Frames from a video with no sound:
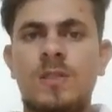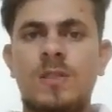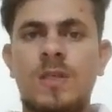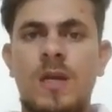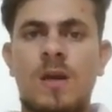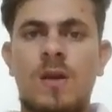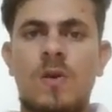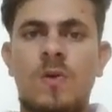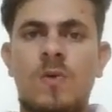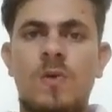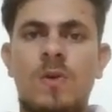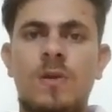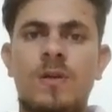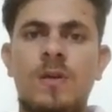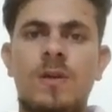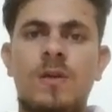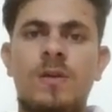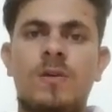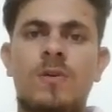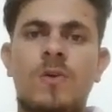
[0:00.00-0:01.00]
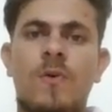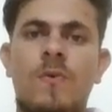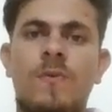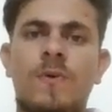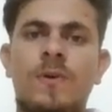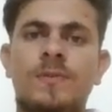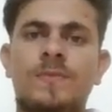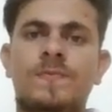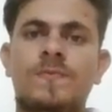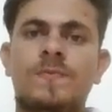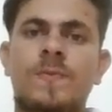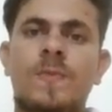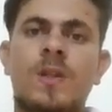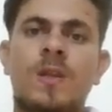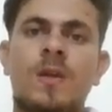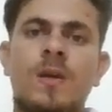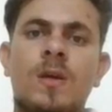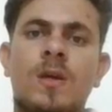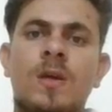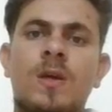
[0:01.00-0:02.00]
Secluded tower.
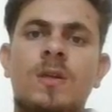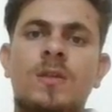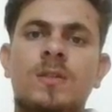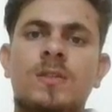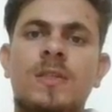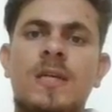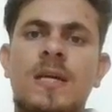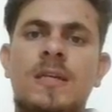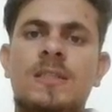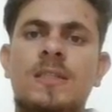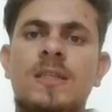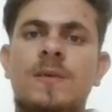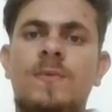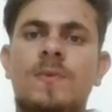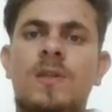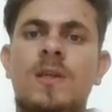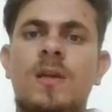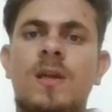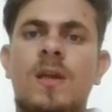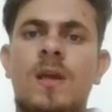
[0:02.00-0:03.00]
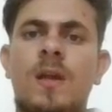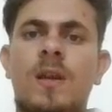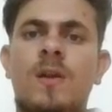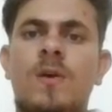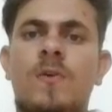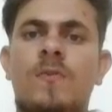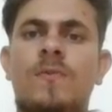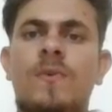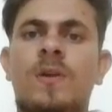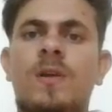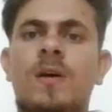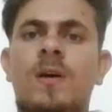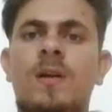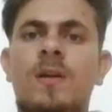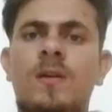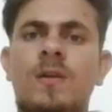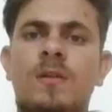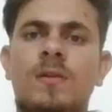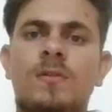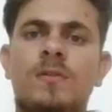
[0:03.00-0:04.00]
She accepts the aid of an
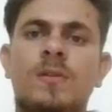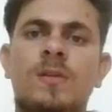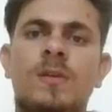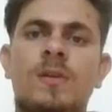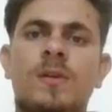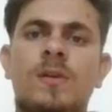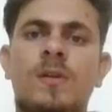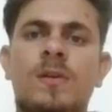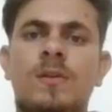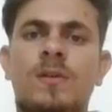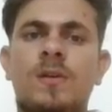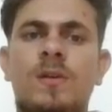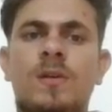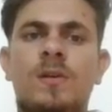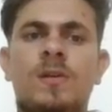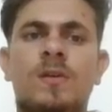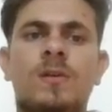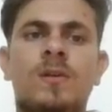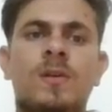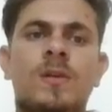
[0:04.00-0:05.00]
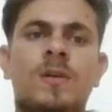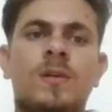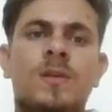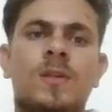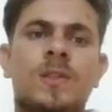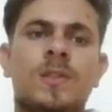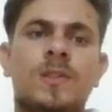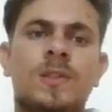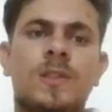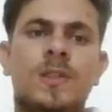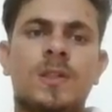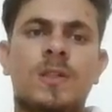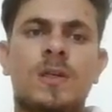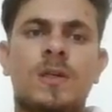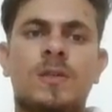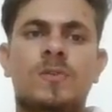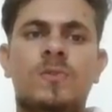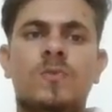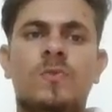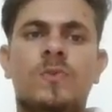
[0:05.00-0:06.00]
unintender
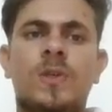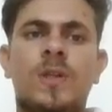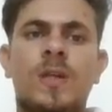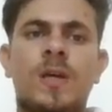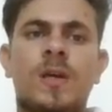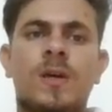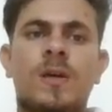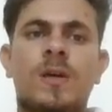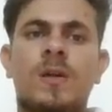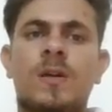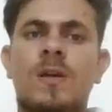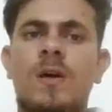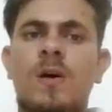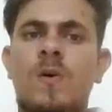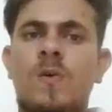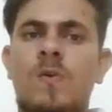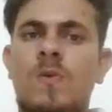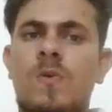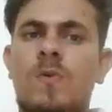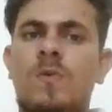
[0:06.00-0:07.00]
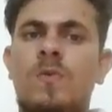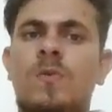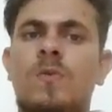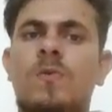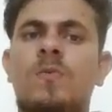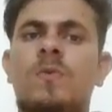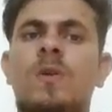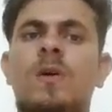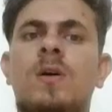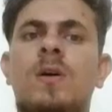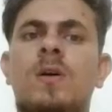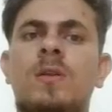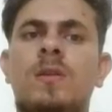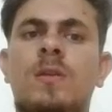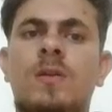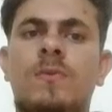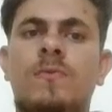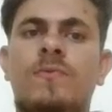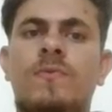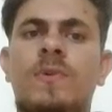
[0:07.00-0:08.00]
to take her out onto the
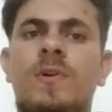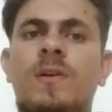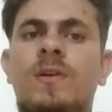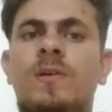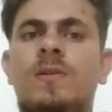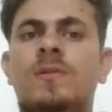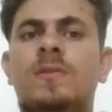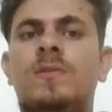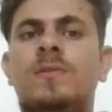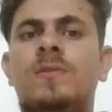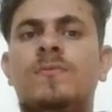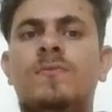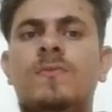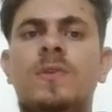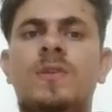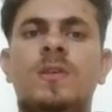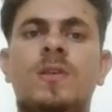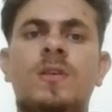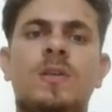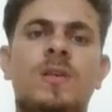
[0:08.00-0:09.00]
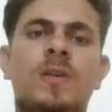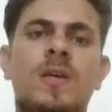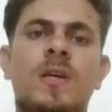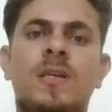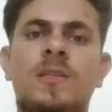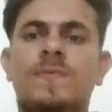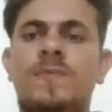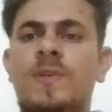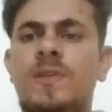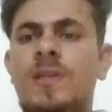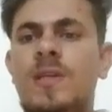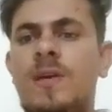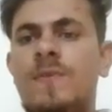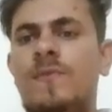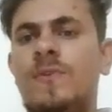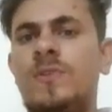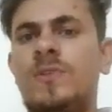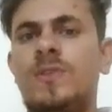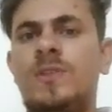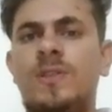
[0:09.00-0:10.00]
other world, which he has been
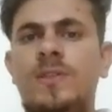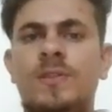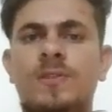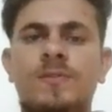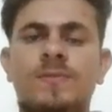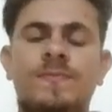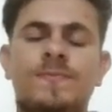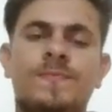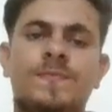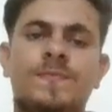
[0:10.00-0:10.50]
never seen.